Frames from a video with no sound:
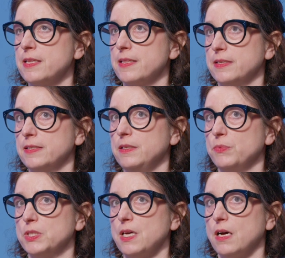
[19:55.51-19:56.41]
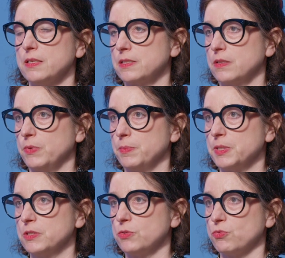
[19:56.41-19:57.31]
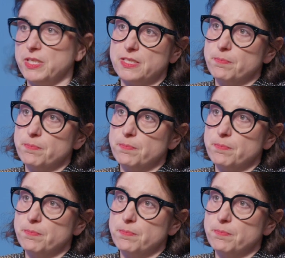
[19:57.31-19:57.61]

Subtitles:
that he would ask the women to read a